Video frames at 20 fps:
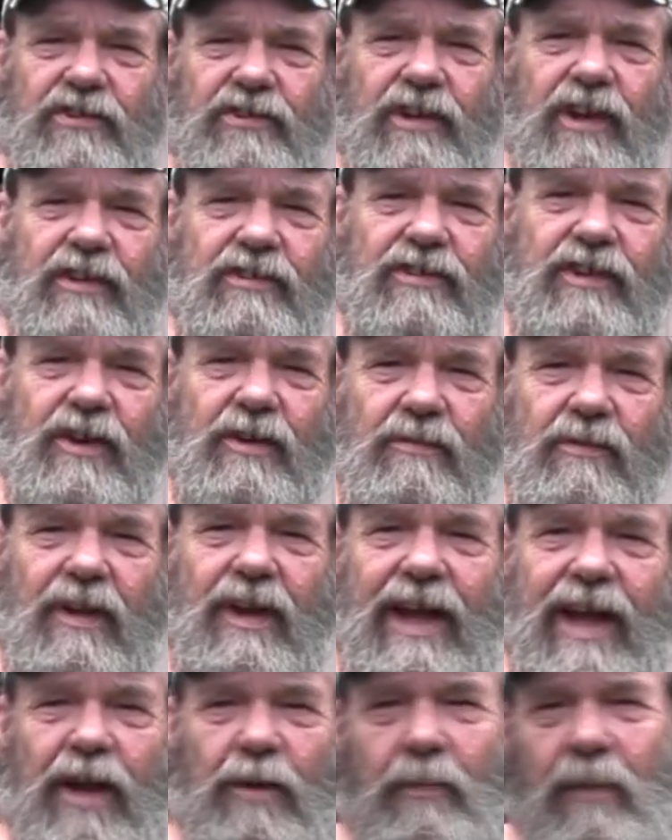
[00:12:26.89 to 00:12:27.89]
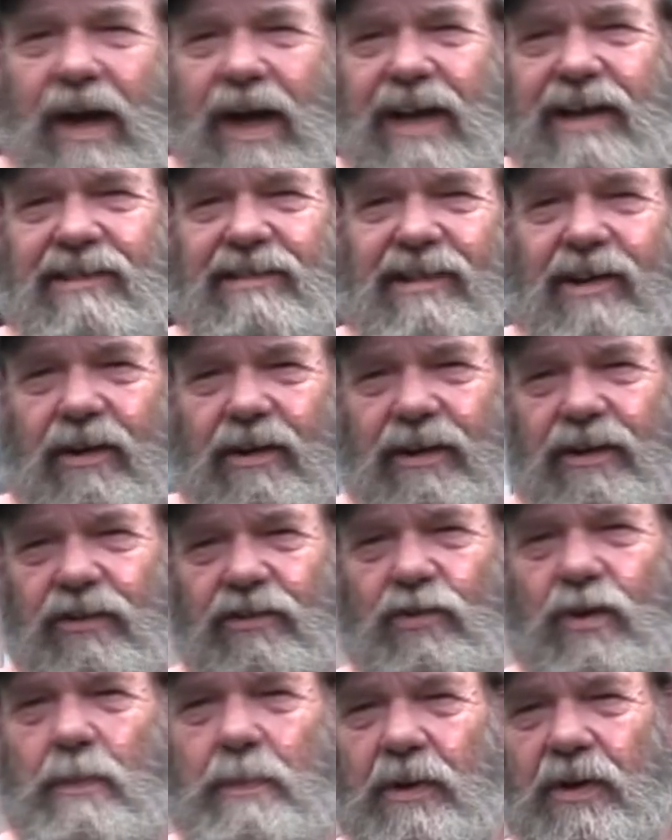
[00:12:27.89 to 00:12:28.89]
sensitive landmines out of the
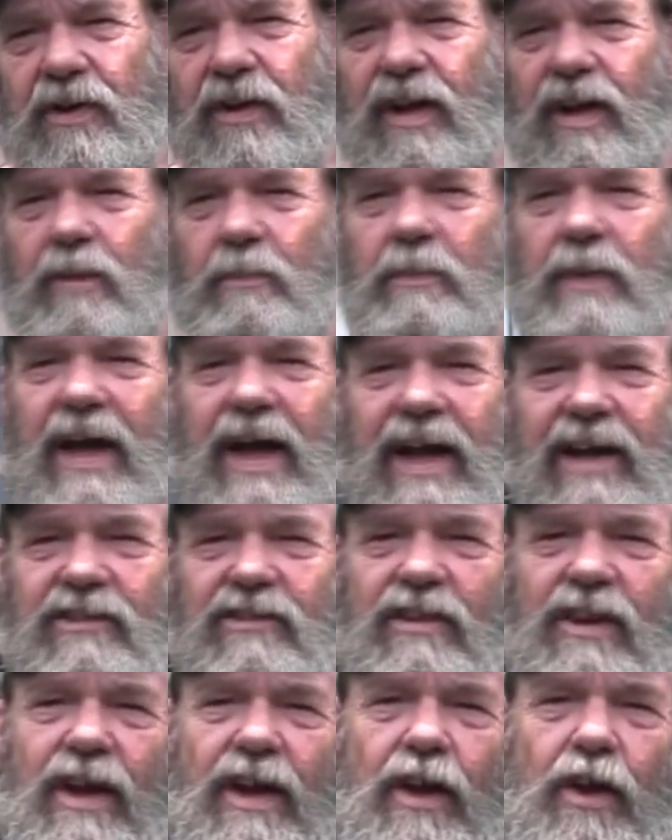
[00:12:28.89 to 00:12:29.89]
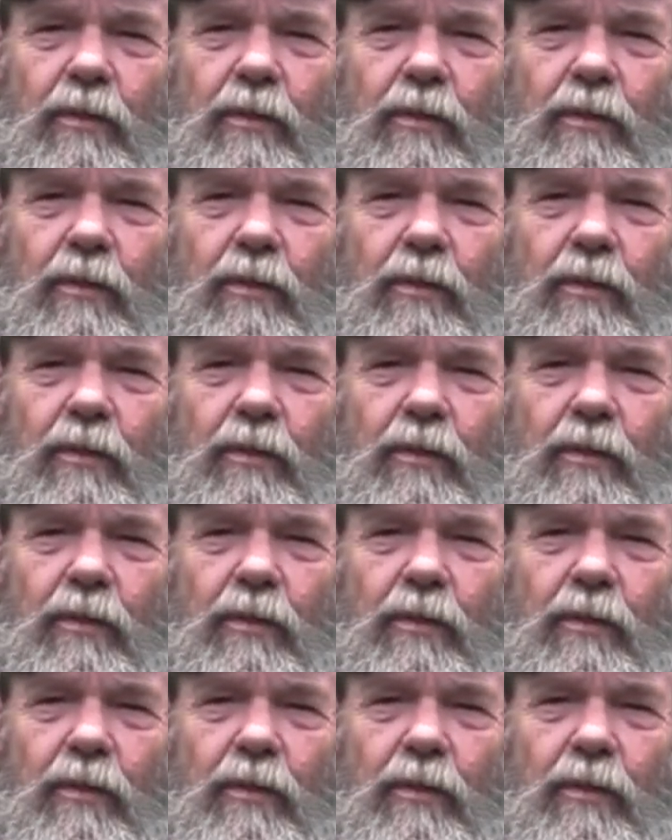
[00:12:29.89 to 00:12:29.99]
sweet potato patch,